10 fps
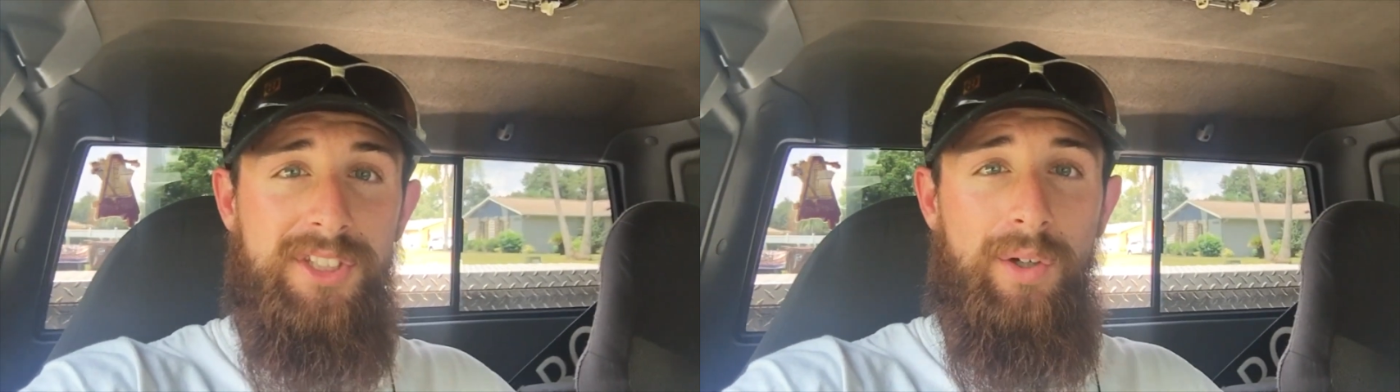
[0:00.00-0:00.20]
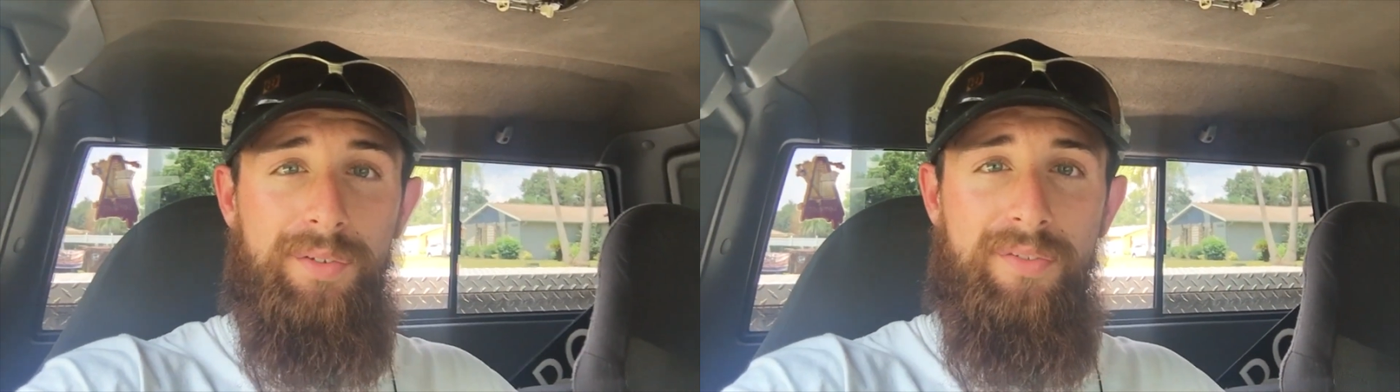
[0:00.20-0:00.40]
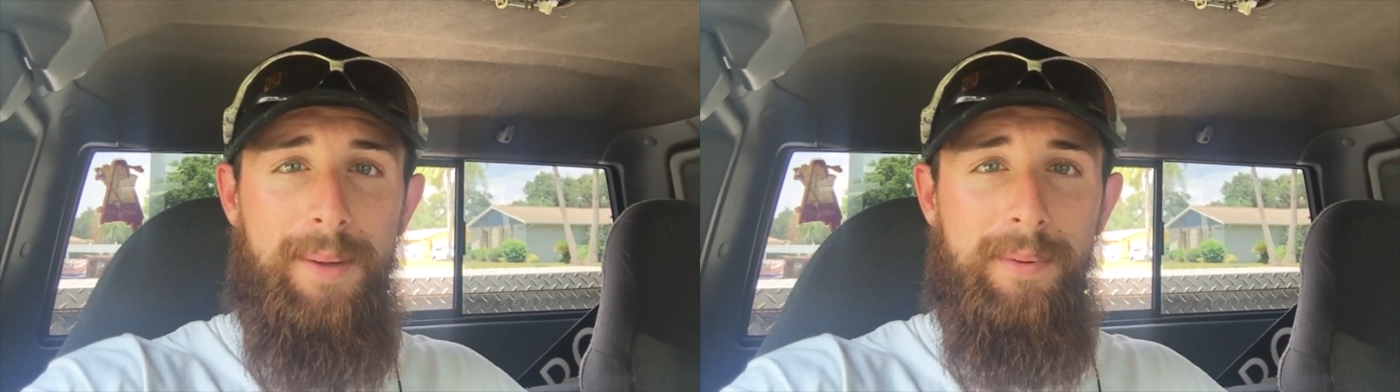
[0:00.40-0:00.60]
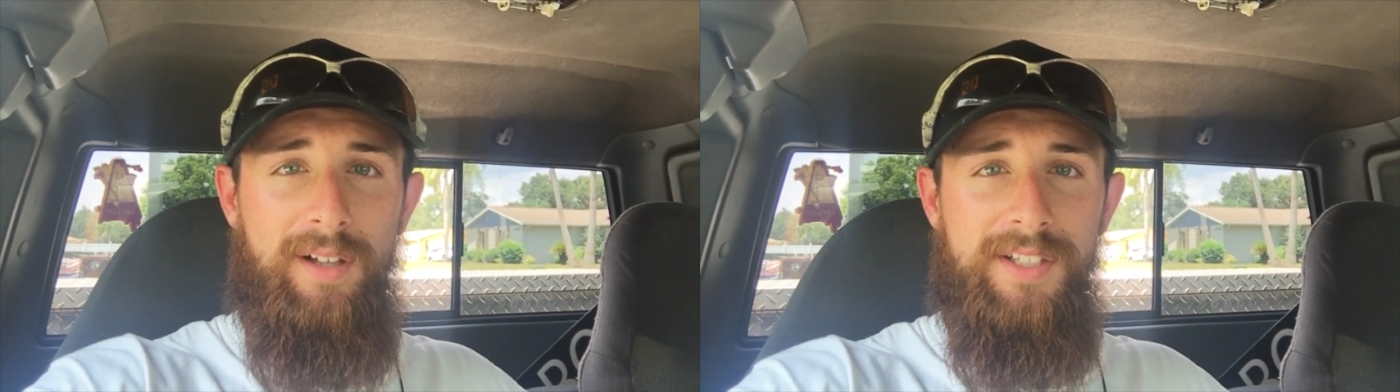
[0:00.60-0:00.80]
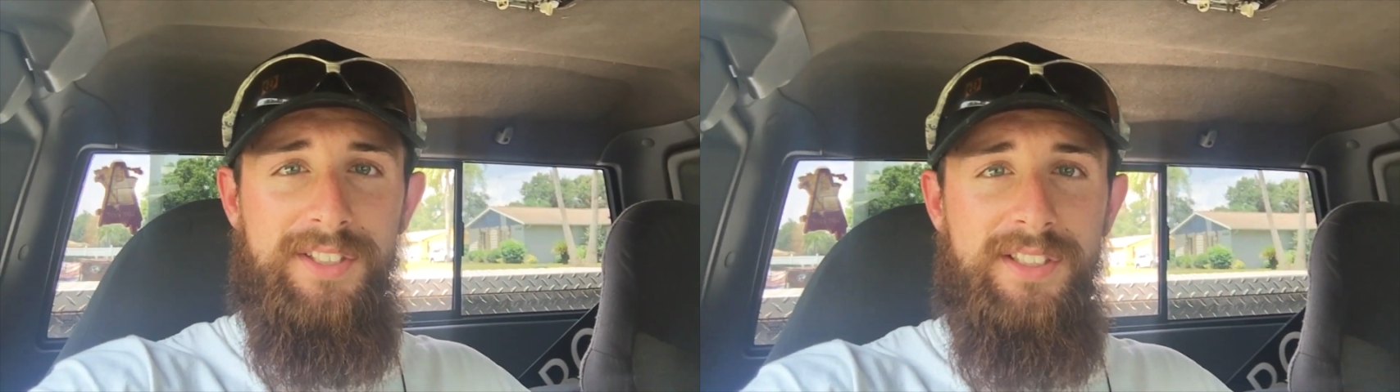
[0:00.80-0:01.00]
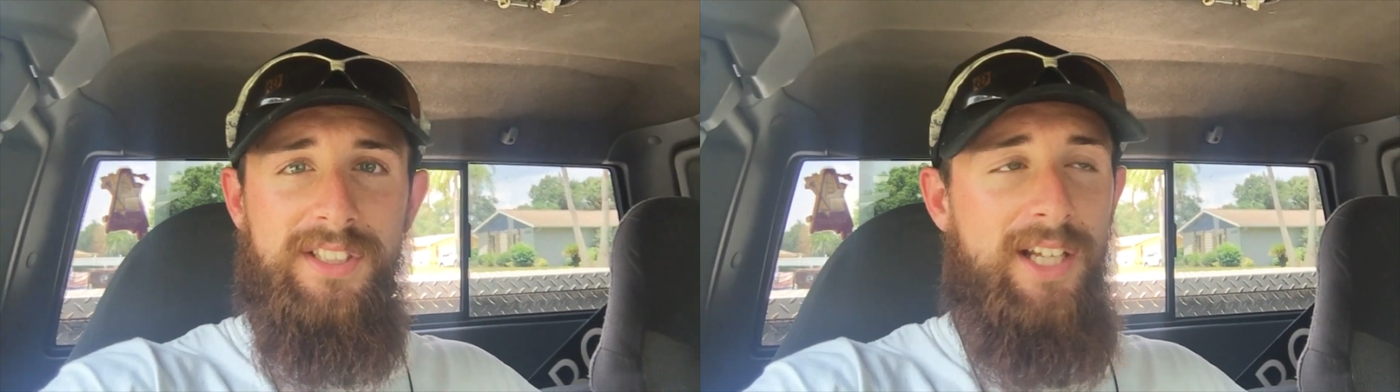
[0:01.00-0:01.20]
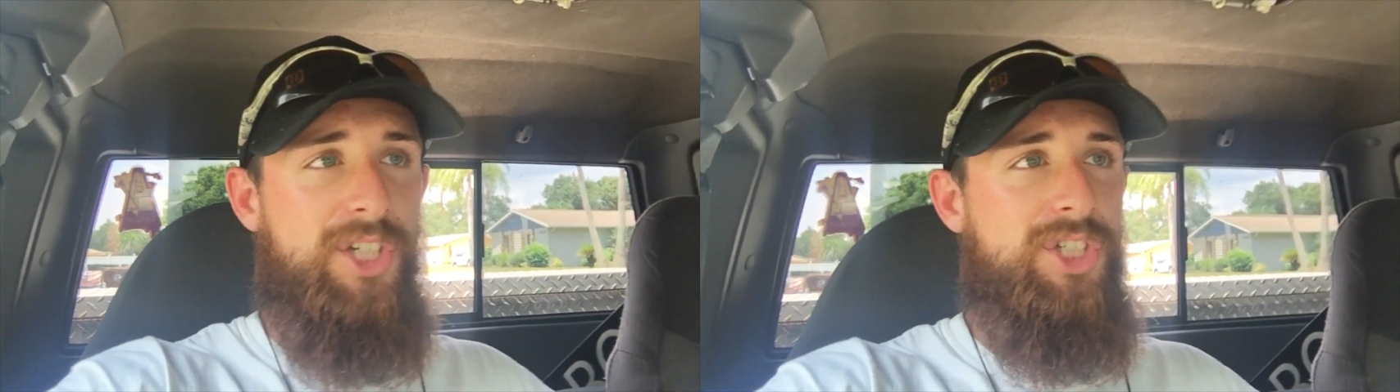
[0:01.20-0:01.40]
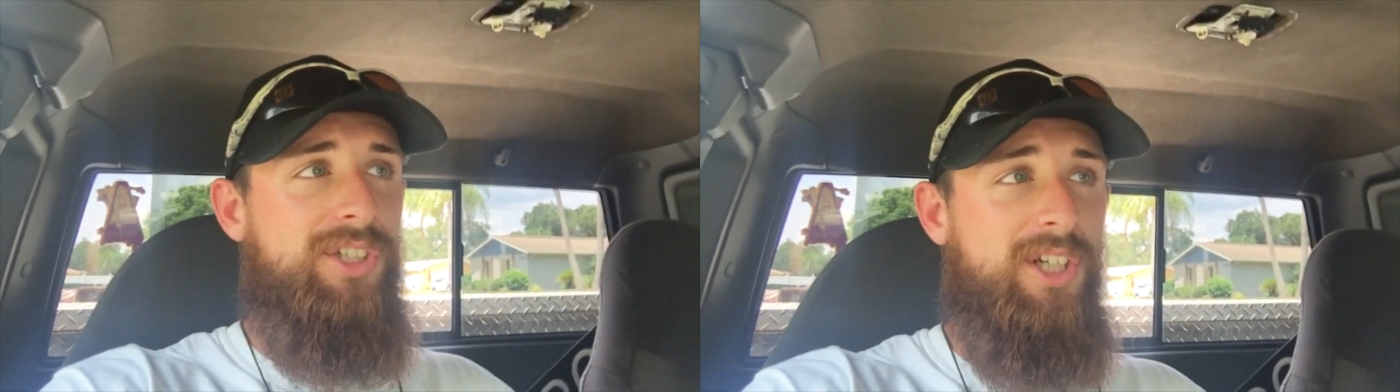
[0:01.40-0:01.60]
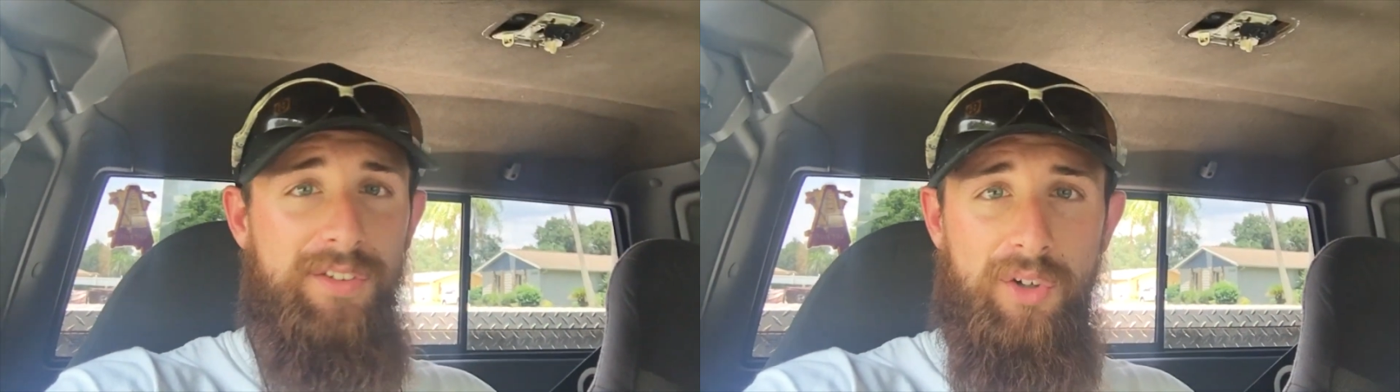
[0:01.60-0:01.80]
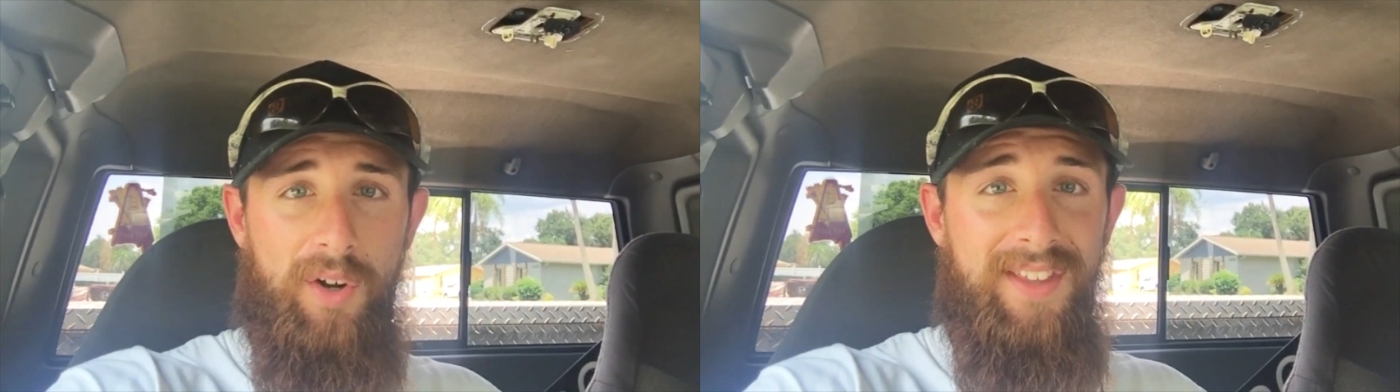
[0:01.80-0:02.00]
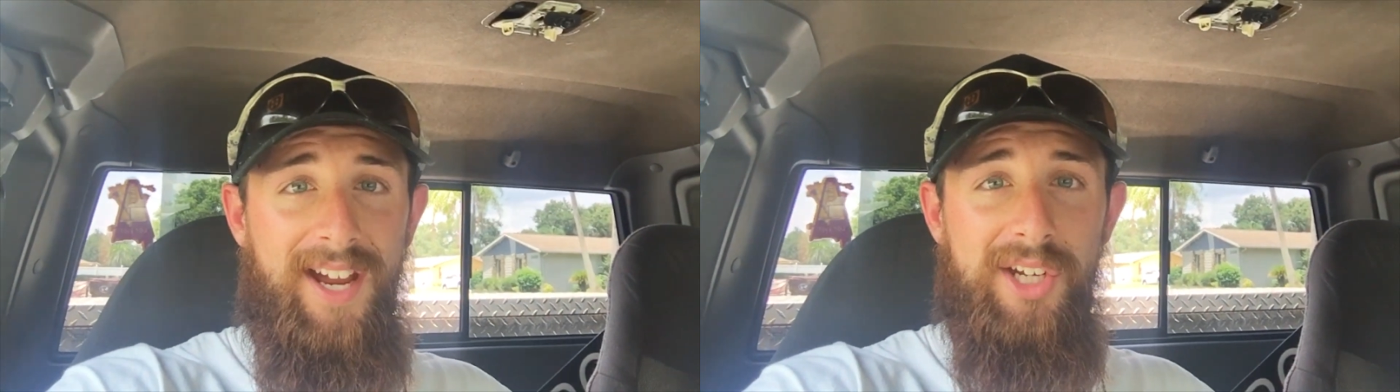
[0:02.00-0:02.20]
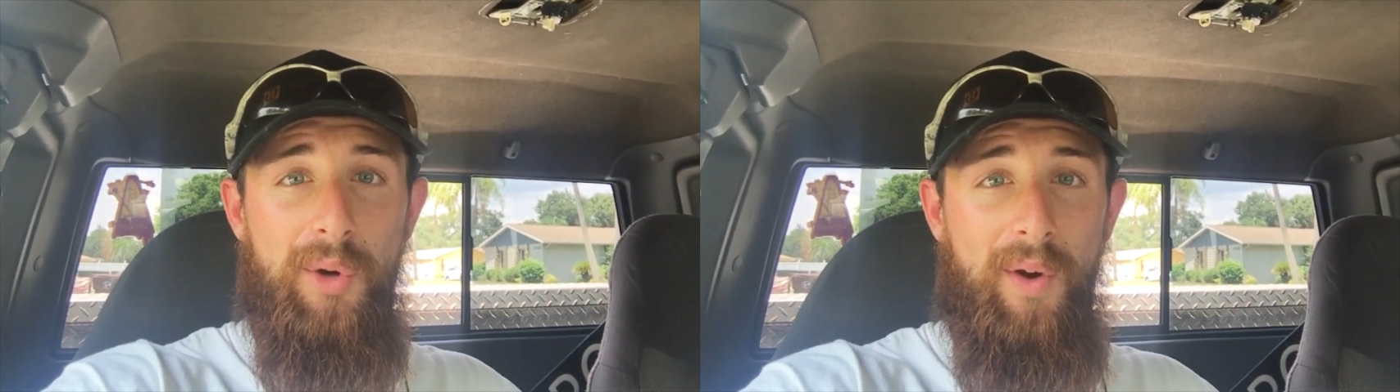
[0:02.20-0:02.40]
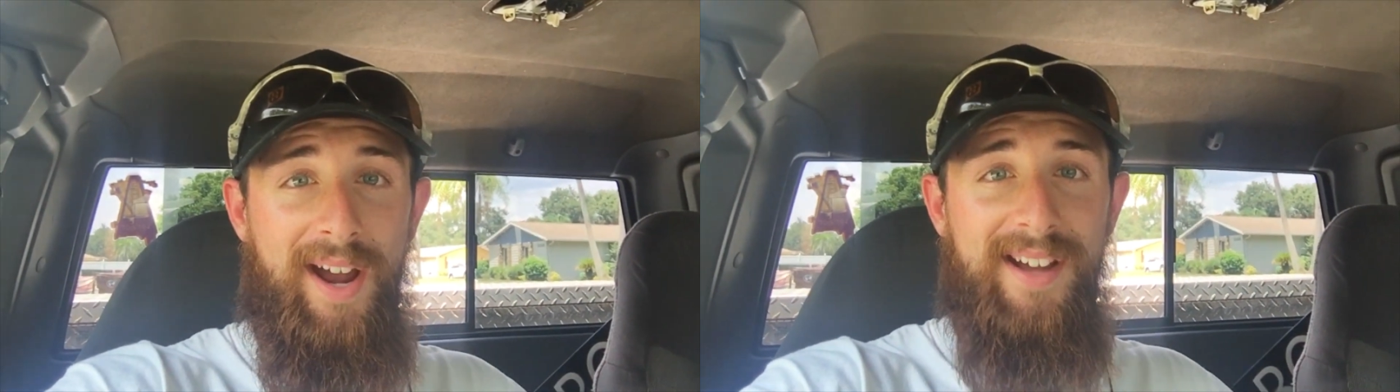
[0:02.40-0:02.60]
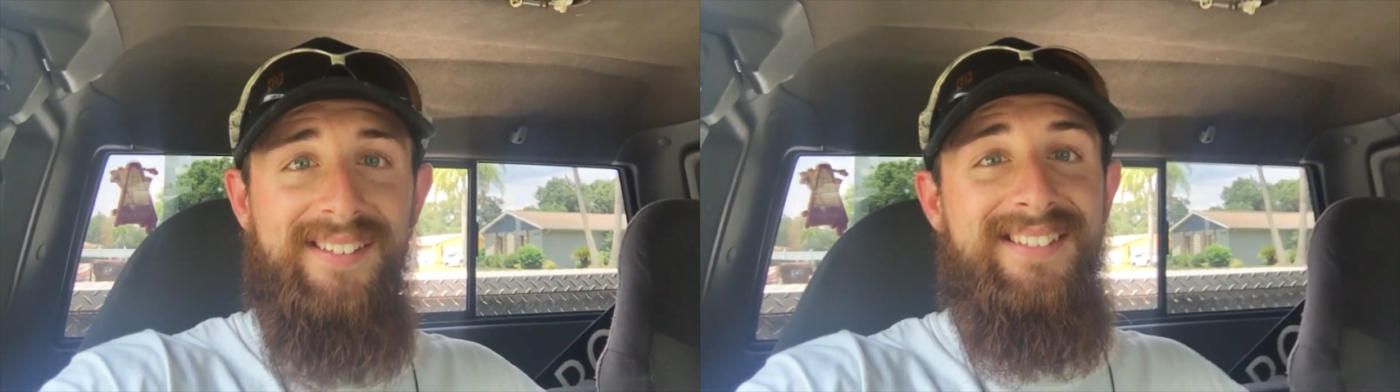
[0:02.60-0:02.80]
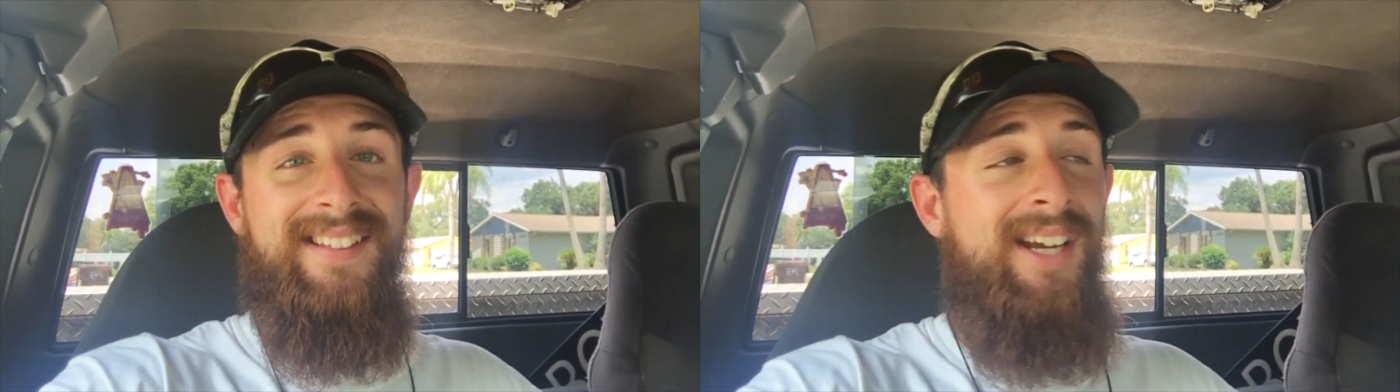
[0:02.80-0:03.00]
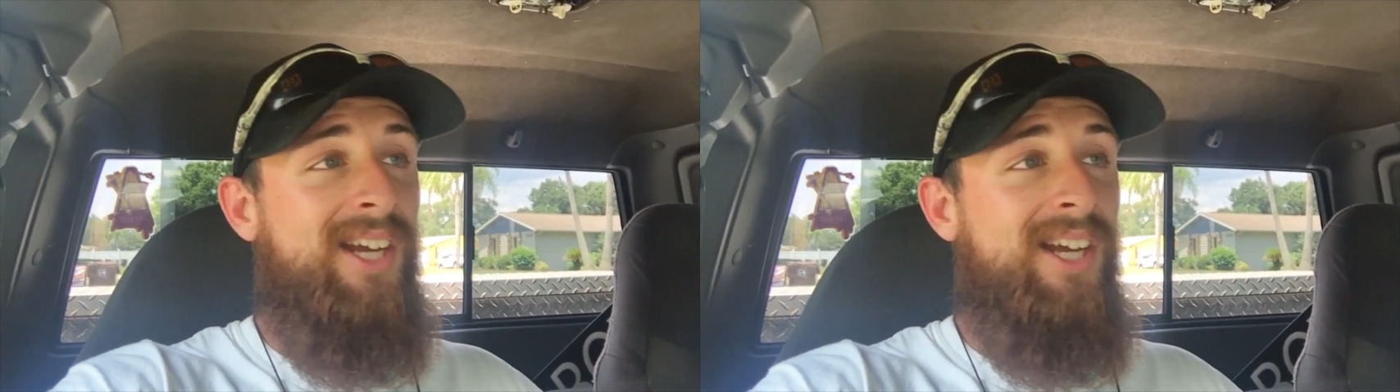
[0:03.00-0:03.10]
the old fiberglass insulation, and you've gotten that in your hands,